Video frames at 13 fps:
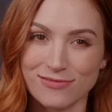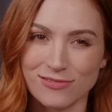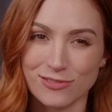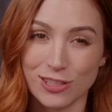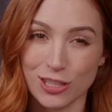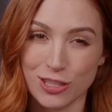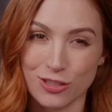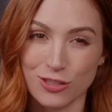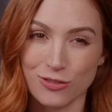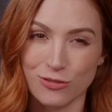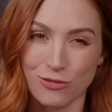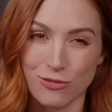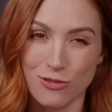This
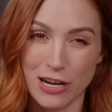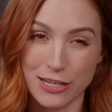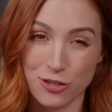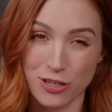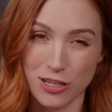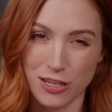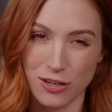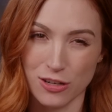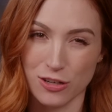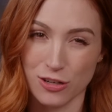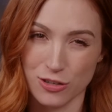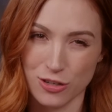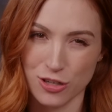wretched
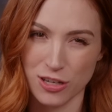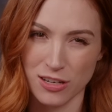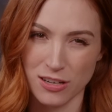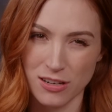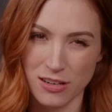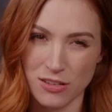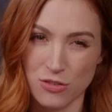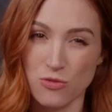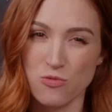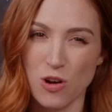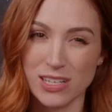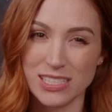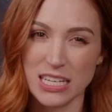urchin, you
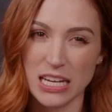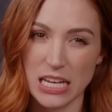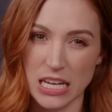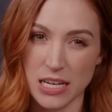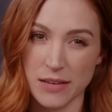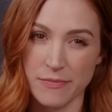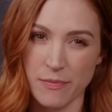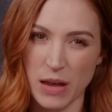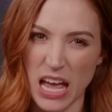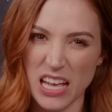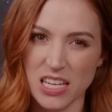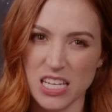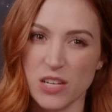want him
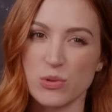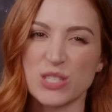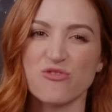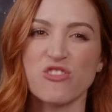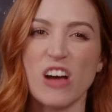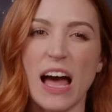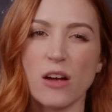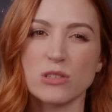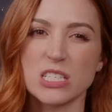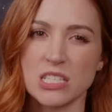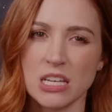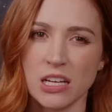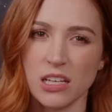back? He was found
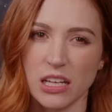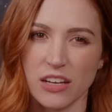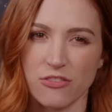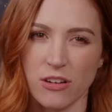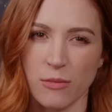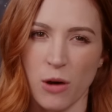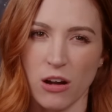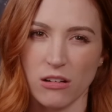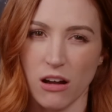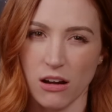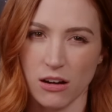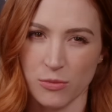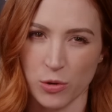stealing from our
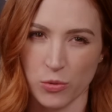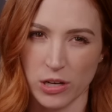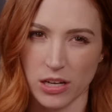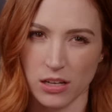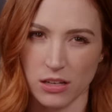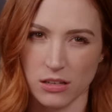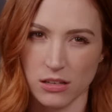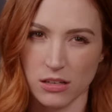armory.